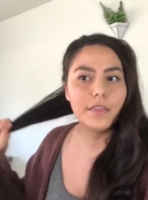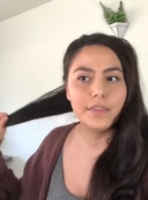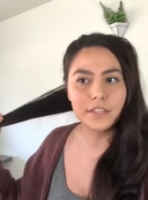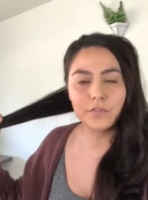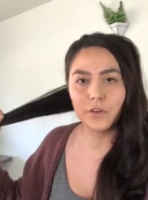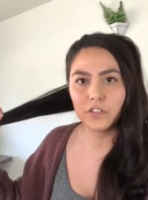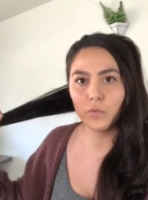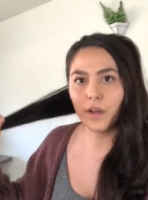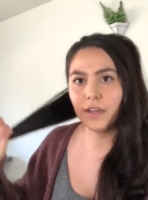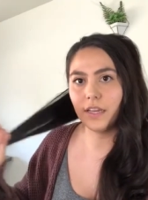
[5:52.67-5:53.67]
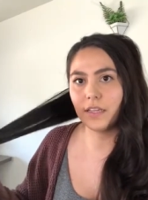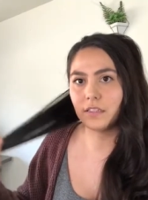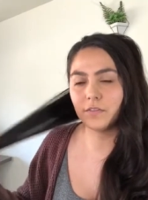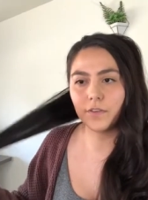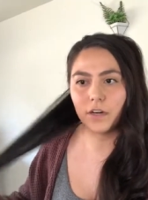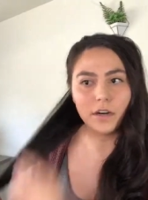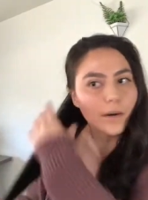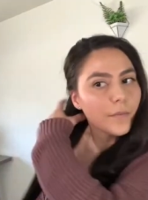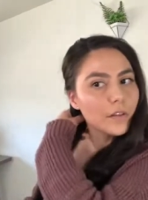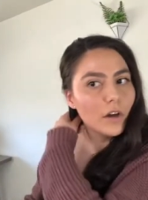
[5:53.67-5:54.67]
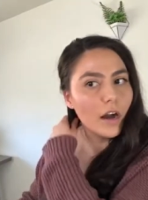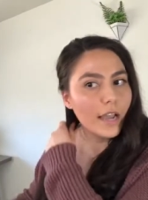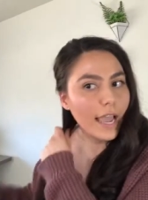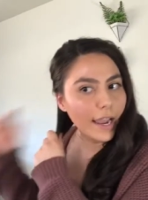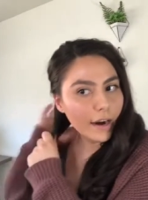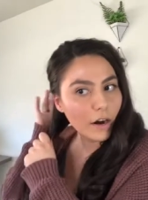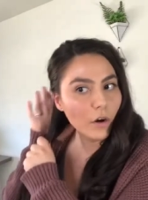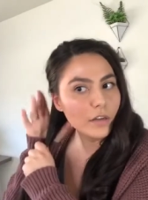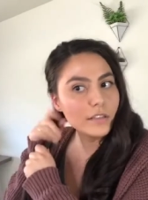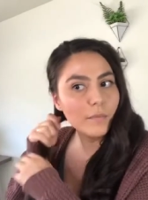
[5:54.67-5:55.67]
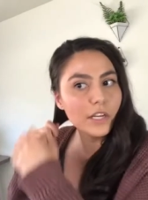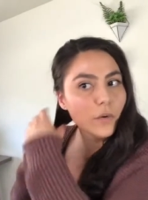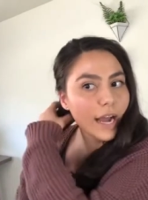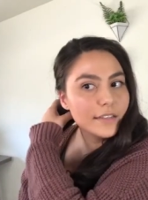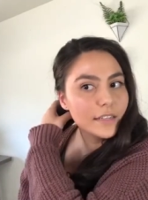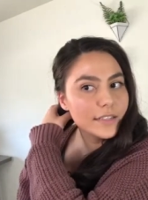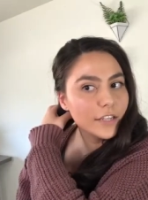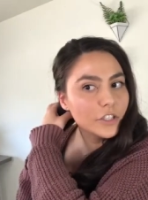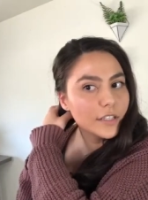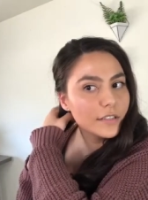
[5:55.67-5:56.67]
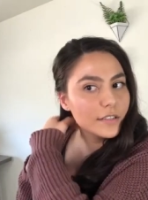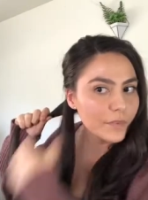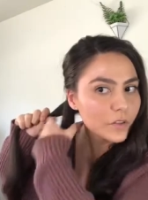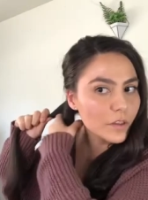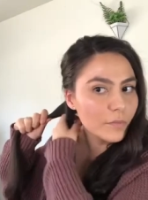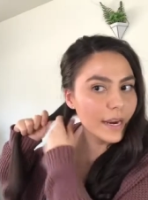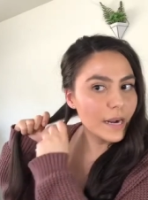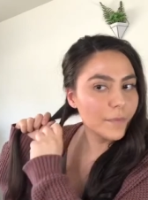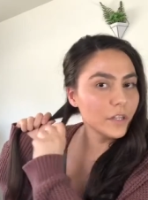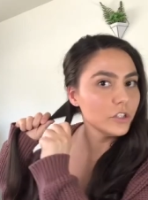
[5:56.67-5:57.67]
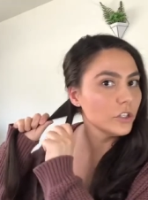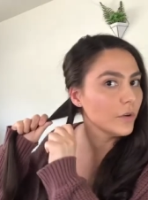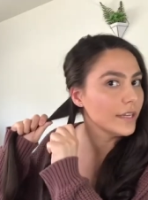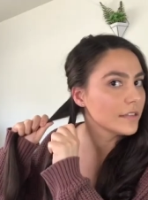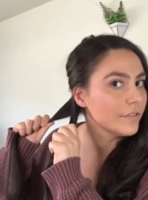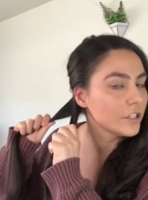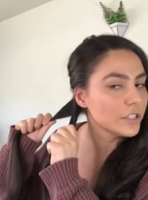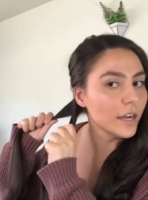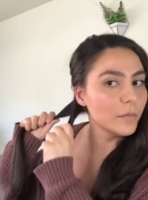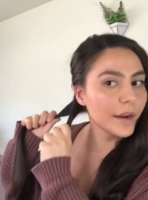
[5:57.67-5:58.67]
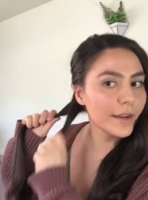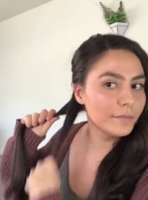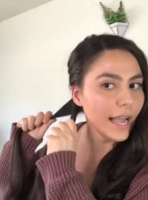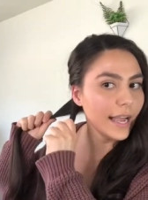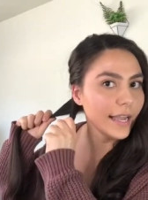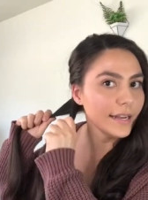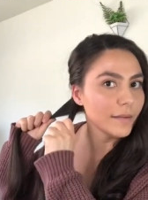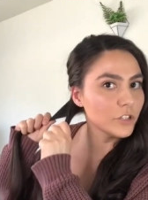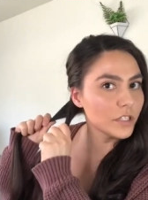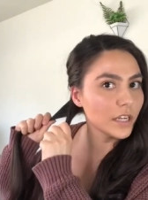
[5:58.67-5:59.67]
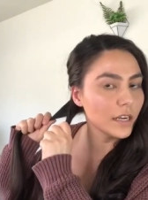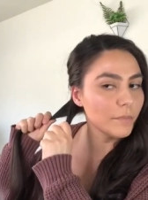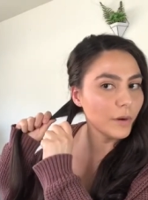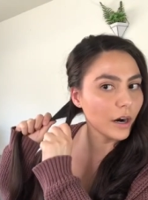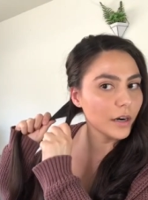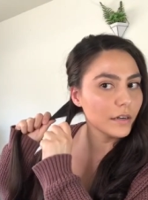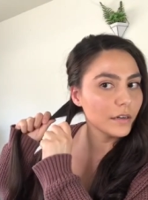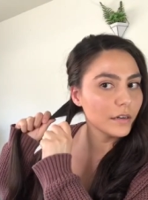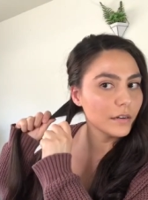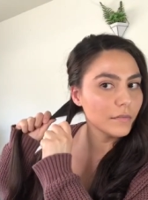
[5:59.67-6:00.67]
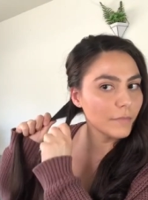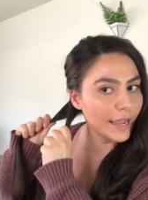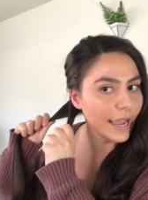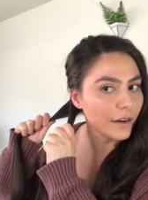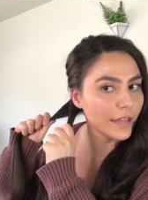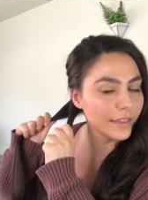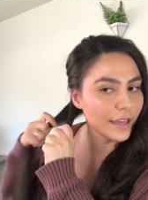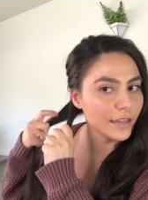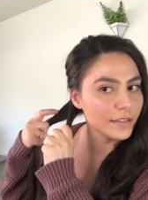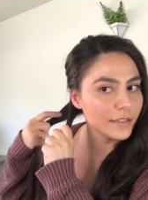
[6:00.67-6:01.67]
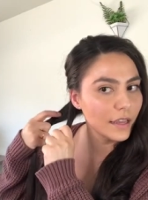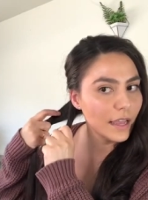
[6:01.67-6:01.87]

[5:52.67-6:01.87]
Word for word: this first one is for long hair or somebody who has extensions. So the braid I'm gonna do is a fishtail braid, and I'm just gonna part my hair like this